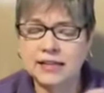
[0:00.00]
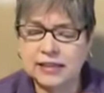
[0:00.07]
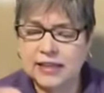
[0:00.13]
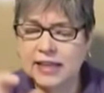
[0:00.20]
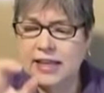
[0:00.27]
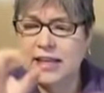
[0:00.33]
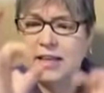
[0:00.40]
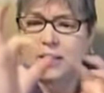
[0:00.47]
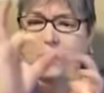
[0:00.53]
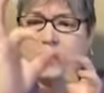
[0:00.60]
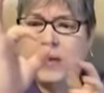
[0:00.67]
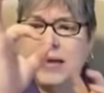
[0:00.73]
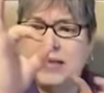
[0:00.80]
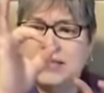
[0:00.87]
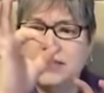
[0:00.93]
a little
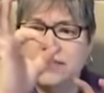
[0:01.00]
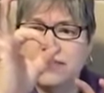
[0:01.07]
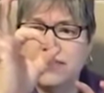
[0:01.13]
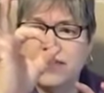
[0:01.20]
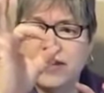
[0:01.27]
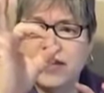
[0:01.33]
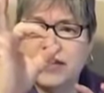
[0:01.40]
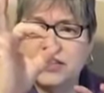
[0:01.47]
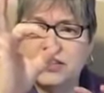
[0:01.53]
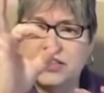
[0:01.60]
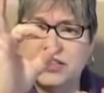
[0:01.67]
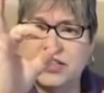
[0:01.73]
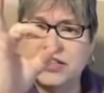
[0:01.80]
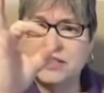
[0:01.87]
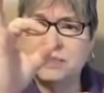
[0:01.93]
piece of fish,
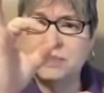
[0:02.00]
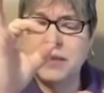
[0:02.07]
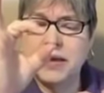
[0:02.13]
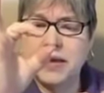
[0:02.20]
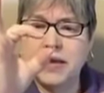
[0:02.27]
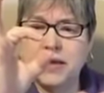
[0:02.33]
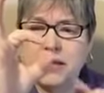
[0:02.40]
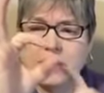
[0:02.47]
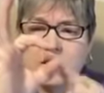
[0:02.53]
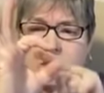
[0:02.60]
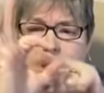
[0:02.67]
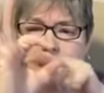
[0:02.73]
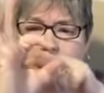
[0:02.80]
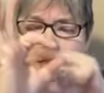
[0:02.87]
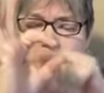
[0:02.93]
this big,
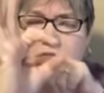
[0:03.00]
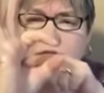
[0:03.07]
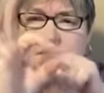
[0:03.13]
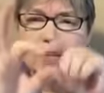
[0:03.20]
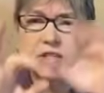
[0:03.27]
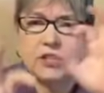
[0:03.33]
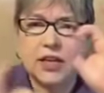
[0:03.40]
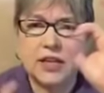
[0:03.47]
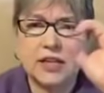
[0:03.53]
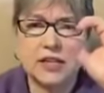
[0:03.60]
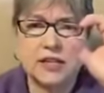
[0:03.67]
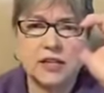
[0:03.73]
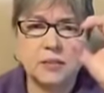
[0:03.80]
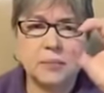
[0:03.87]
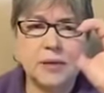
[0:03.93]
little piece of fish and a
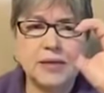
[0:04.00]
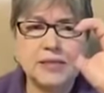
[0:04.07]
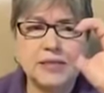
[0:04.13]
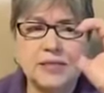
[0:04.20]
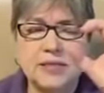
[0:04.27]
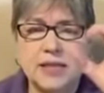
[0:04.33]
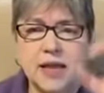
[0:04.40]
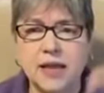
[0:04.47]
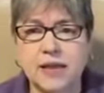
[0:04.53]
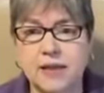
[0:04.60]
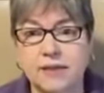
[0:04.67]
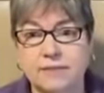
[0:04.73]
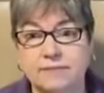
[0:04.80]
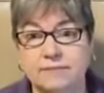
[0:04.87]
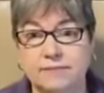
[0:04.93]
little piece of
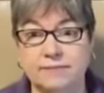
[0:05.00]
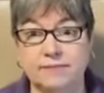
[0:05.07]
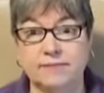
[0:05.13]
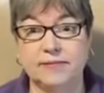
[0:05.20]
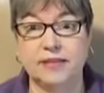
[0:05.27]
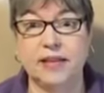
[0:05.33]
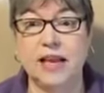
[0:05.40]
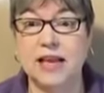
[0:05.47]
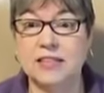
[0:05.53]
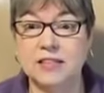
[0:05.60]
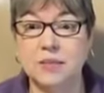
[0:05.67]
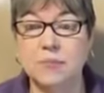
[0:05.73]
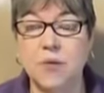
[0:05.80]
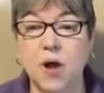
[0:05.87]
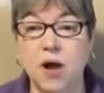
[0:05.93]
steak and
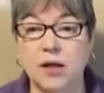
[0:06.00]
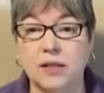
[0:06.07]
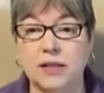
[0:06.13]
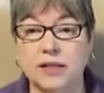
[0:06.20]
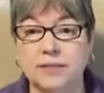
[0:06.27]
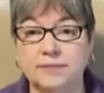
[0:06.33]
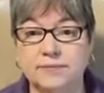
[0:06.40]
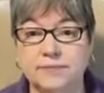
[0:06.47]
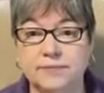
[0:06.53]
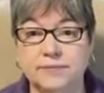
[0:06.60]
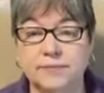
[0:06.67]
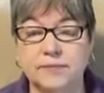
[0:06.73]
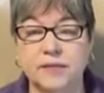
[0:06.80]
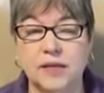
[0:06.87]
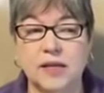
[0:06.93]
some broccoli.
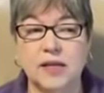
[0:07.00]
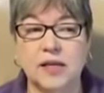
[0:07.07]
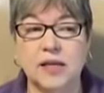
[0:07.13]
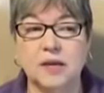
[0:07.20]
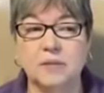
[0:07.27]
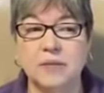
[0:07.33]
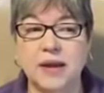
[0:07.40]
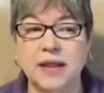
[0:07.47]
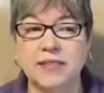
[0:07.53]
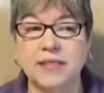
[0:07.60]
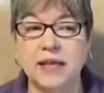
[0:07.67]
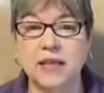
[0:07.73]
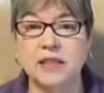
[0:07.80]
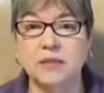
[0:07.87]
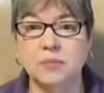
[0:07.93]
But I
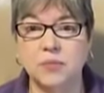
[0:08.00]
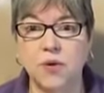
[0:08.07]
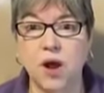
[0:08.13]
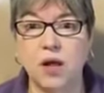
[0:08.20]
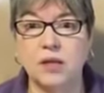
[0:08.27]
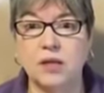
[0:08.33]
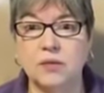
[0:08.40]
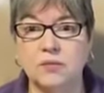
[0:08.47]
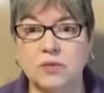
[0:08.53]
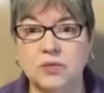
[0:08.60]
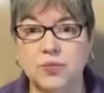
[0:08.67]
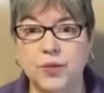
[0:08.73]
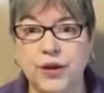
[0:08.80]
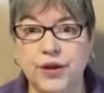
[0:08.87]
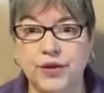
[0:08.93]
think the broccoli
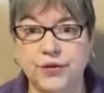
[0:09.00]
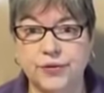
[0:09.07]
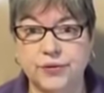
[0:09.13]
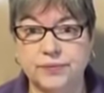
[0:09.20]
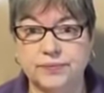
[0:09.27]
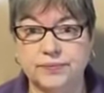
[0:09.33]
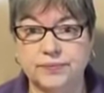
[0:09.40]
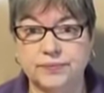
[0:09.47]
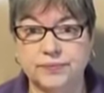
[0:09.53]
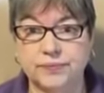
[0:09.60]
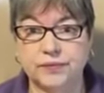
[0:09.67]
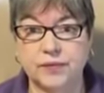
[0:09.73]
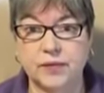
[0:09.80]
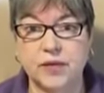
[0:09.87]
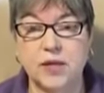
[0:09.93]
was weird.
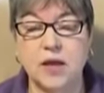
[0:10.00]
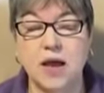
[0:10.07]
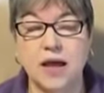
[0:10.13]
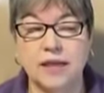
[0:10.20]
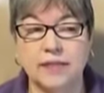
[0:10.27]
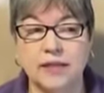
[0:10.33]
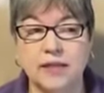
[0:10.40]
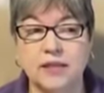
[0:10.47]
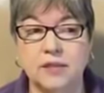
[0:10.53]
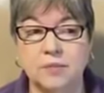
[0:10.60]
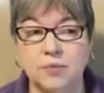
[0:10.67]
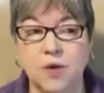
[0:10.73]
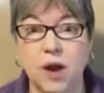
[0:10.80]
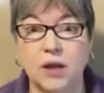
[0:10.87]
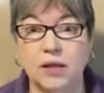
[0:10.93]
I think the
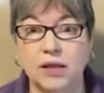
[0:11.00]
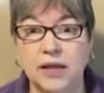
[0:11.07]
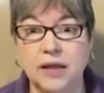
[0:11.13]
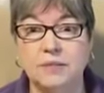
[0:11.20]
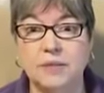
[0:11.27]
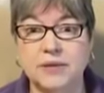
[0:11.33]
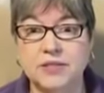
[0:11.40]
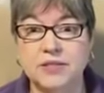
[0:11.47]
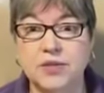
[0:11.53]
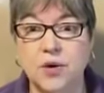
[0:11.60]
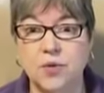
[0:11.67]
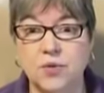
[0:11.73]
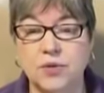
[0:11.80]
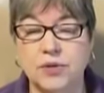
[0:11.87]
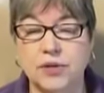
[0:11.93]
broccoli had been
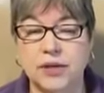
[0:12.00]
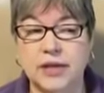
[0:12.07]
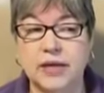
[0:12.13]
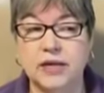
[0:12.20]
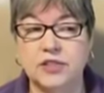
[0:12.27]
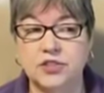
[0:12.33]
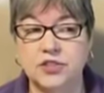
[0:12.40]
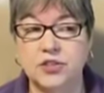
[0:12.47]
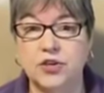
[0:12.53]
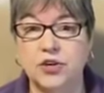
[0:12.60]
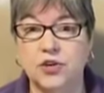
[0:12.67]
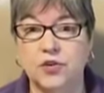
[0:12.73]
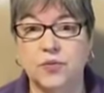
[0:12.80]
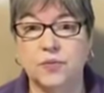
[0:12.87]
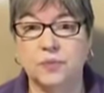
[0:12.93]
soaked in a
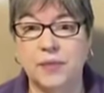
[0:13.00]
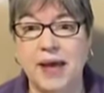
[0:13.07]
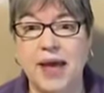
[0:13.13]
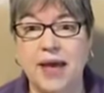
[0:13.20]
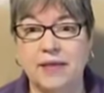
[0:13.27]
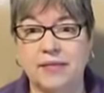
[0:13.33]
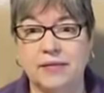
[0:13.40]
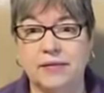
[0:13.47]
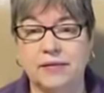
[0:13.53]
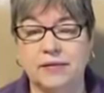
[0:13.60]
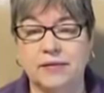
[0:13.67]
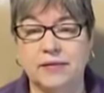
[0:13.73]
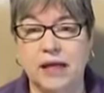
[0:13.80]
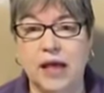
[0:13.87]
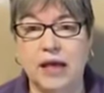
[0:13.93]
sugar bath,
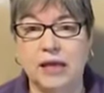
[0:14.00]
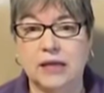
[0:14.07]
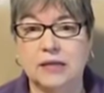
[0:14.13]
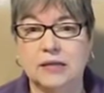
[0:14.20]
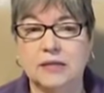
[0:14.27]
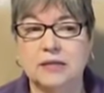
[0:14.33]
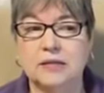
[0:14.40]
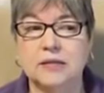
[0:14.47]
like